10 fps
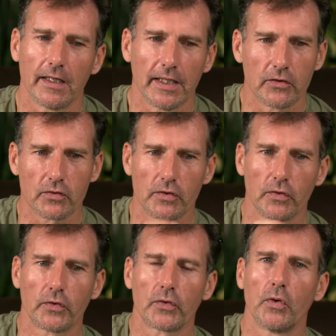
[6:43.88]

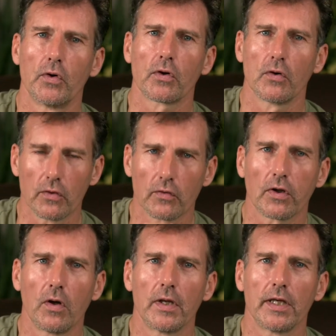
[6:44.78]
introduce torque or you
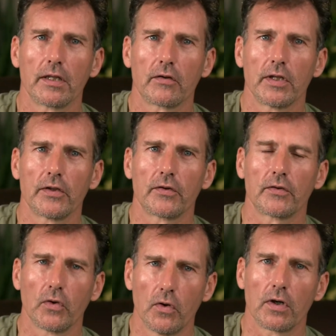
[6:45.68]
slowly increase
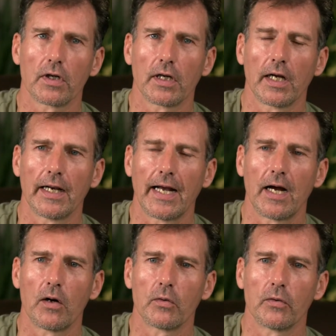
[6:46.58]
torque, and
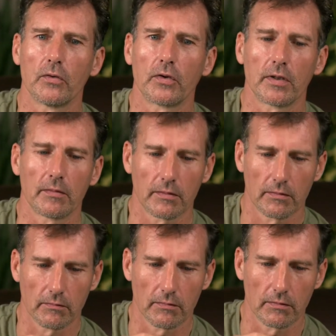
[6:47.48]
how you can...
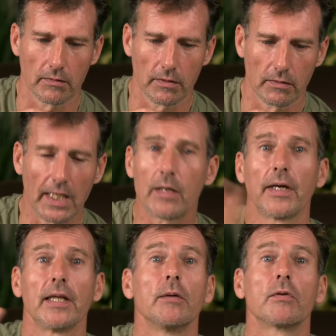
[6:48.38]

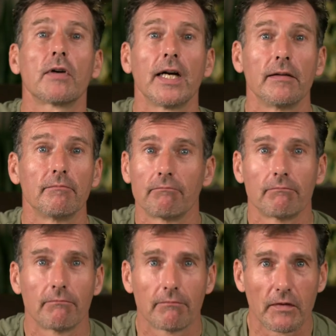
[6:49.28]
Anyway, he was right.
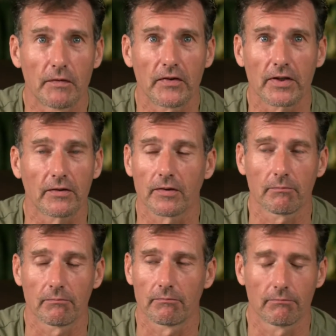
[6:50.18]
The physics
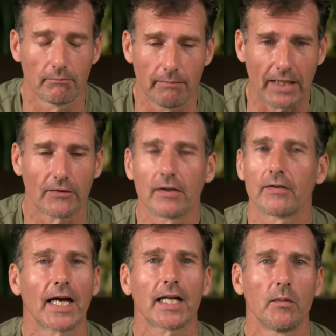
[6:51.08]
matched
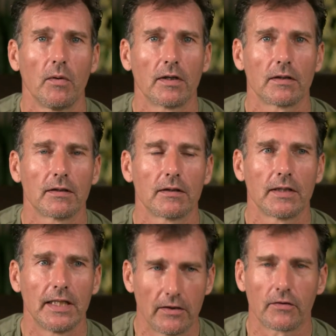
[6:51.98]
exactly what
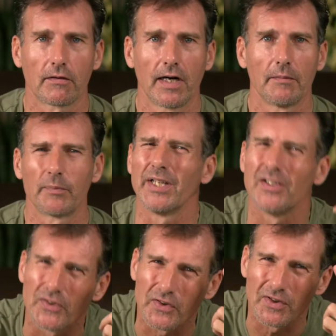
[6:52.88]
he described, but
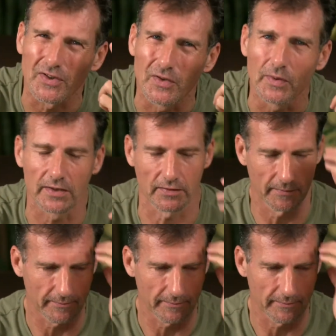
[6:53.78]
he just knew it.